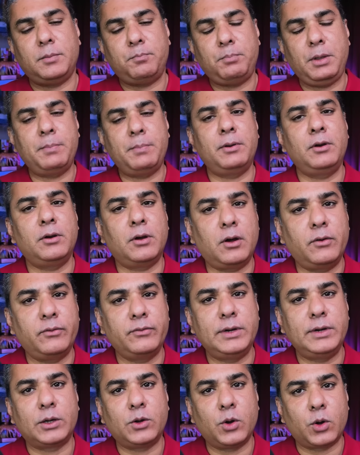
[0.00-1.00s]
people of
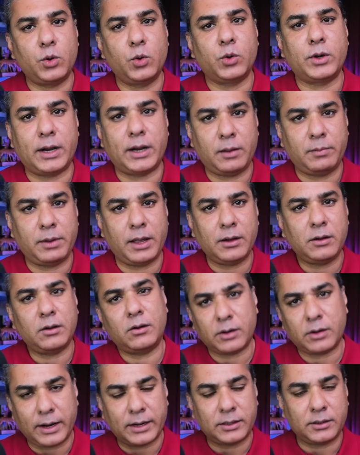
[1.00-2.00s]
Nagorno Karabakh
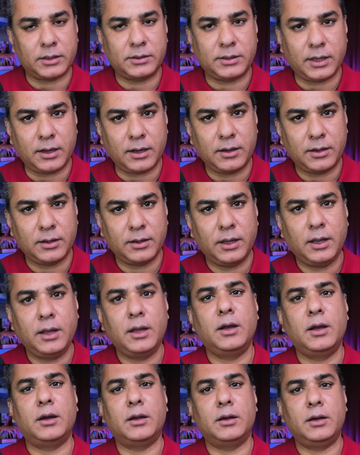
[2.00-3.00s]
or Artsakh
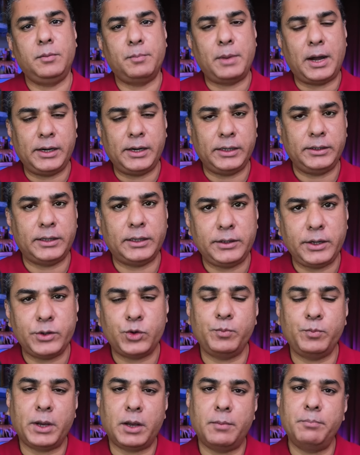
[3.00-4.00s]
demanded that they
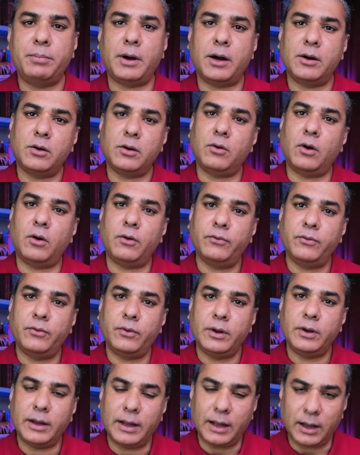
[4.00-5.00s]
should become part of
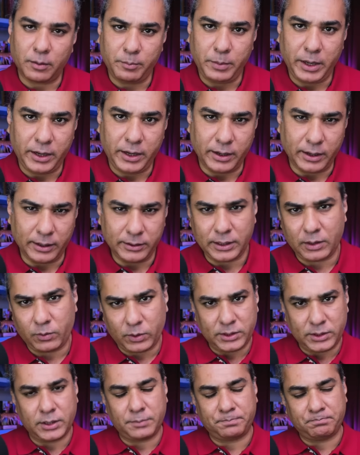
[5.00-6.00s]
Armenia. And there
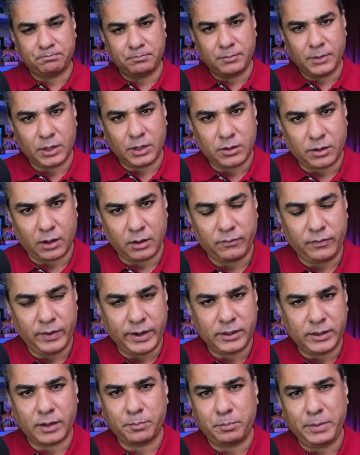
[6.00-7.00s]
was a
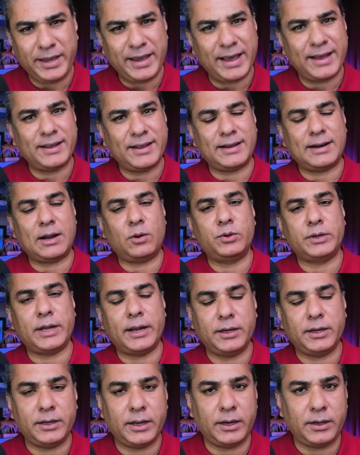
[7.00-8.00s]
conflict that began around
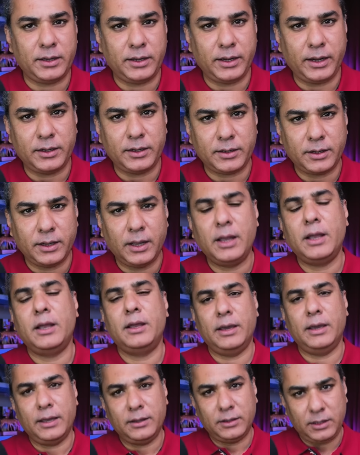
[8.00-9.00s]
1988
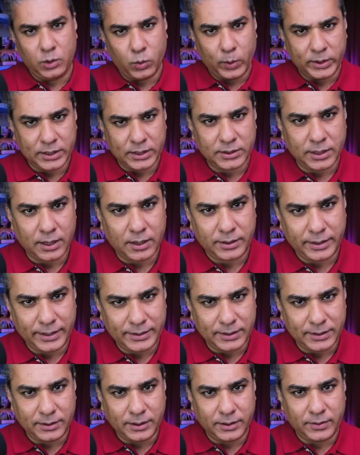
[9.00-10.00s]
and the USSR
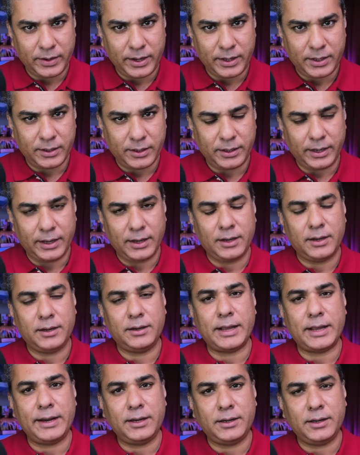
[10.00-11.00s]
disintegrated in
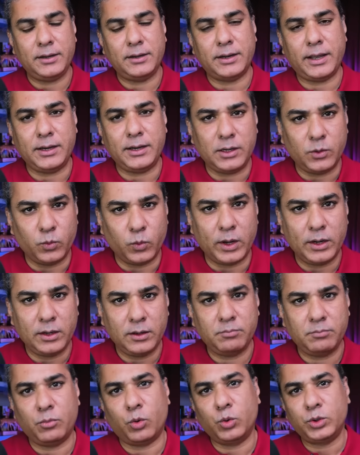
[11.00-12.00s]
1991.
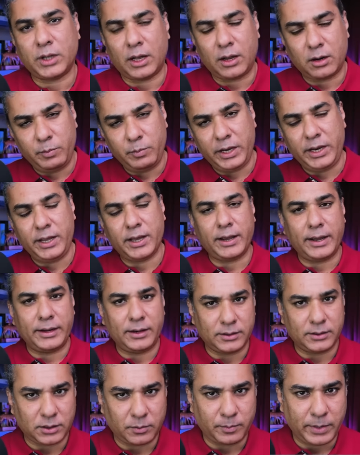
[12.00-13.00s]
Both Armenia and
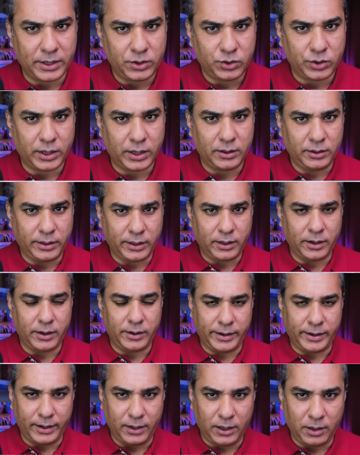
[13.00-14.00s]
Azerbaijan
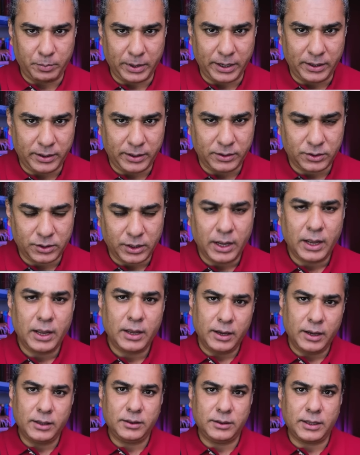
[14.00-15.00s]
declared independence
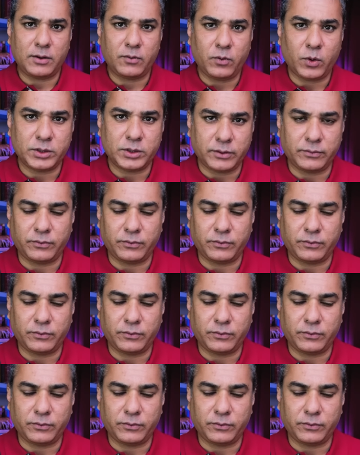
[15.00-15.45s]
and there was a